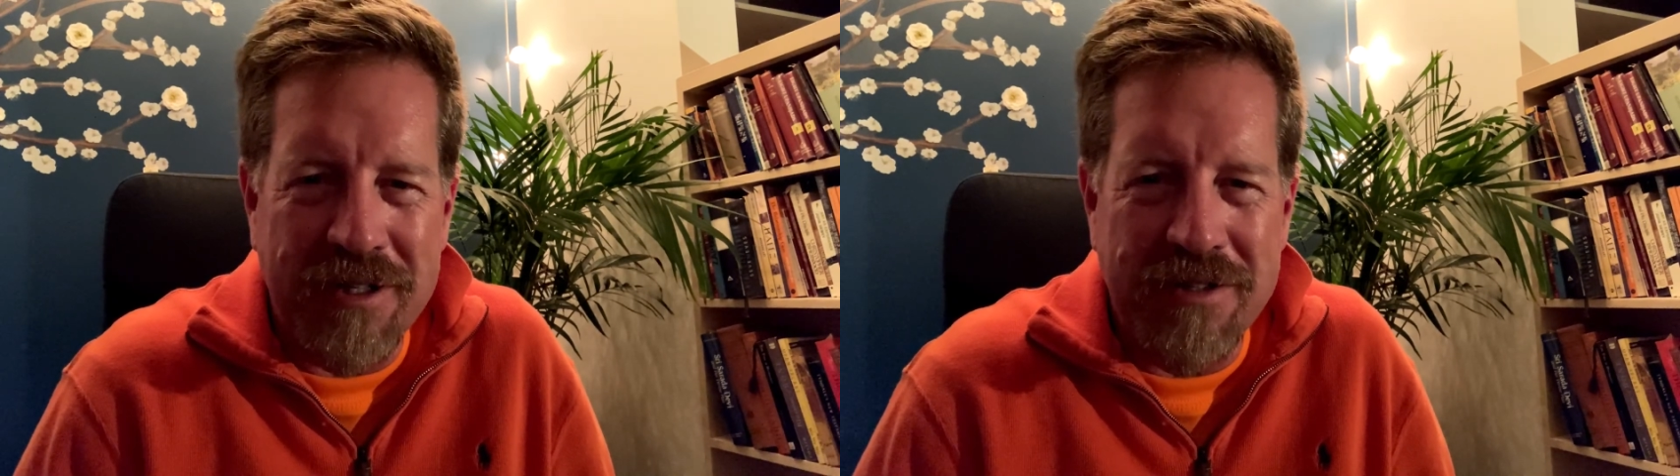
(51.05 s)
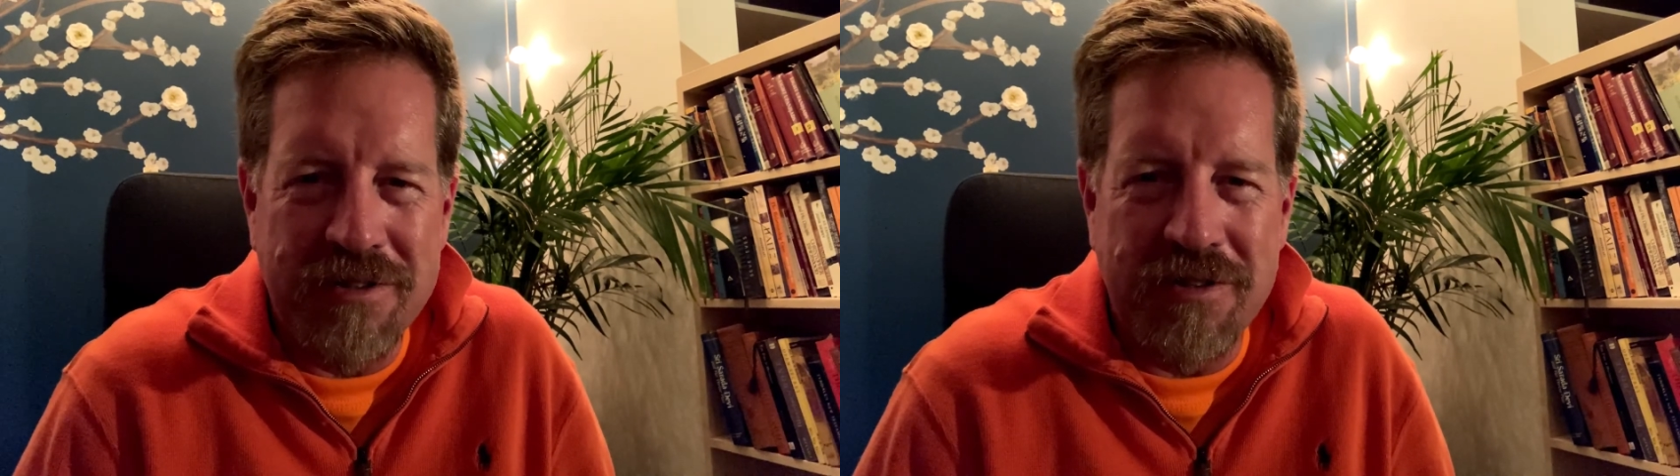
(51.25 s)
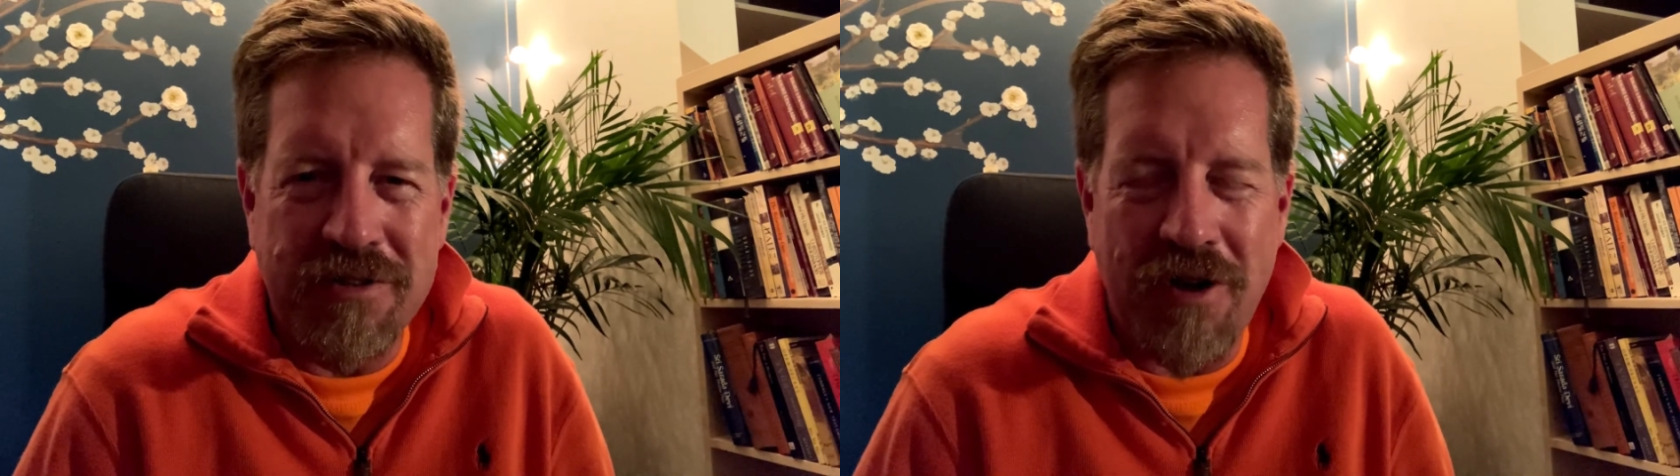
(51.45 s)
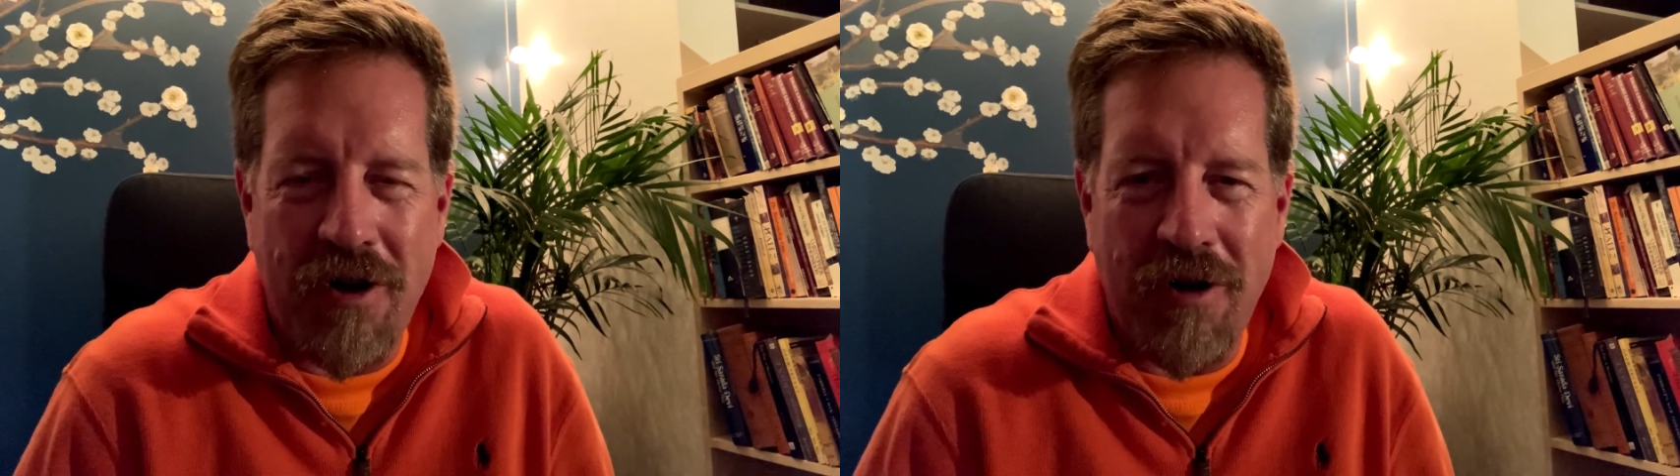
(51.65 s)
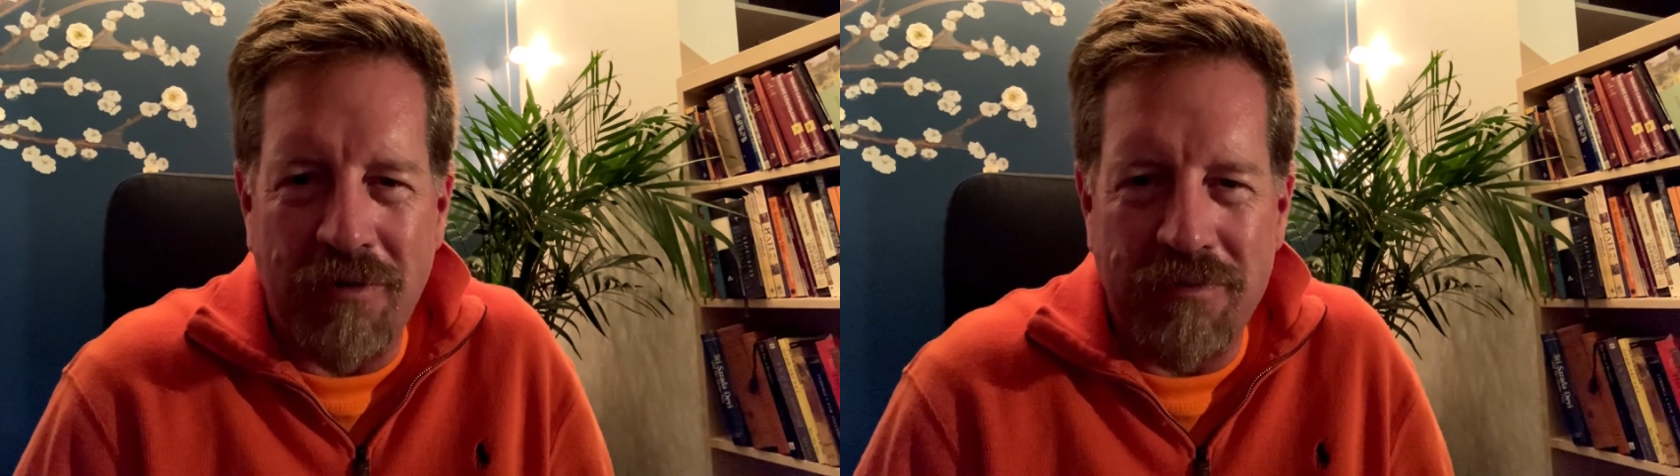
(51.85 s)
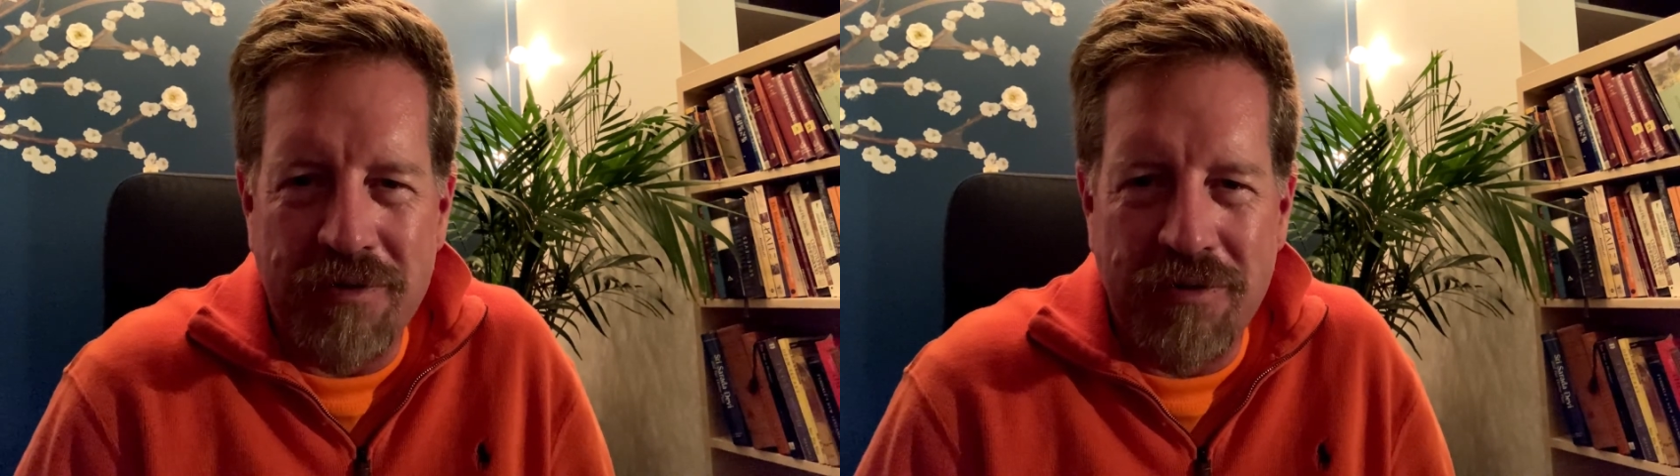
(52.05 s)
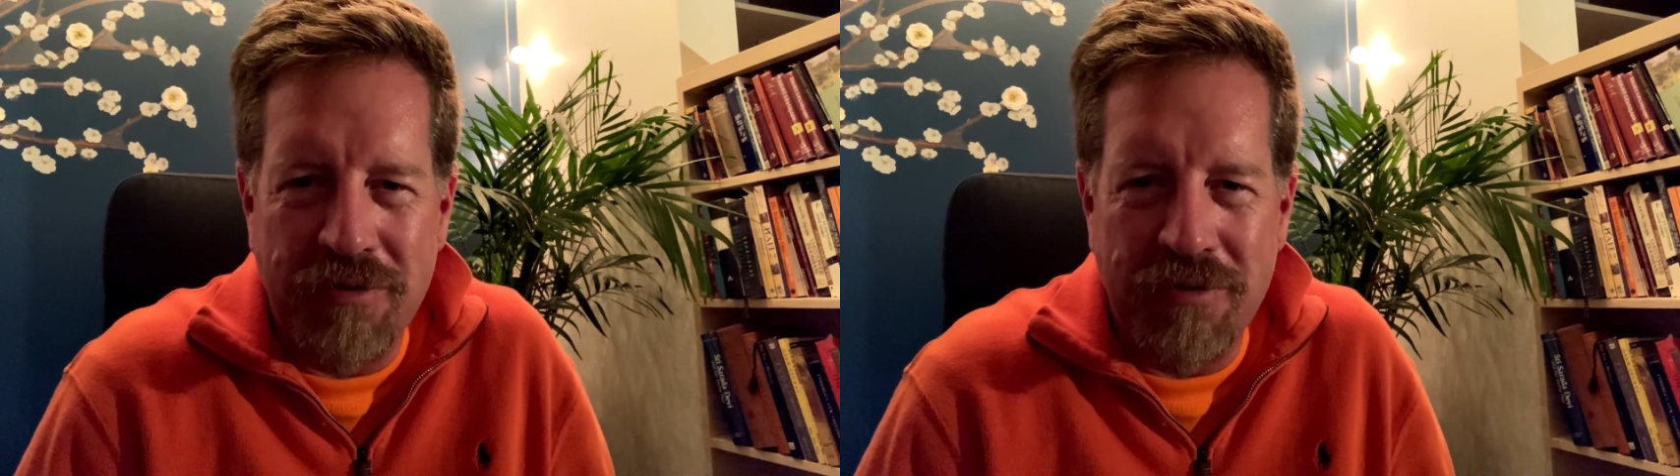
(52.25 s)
is dissolved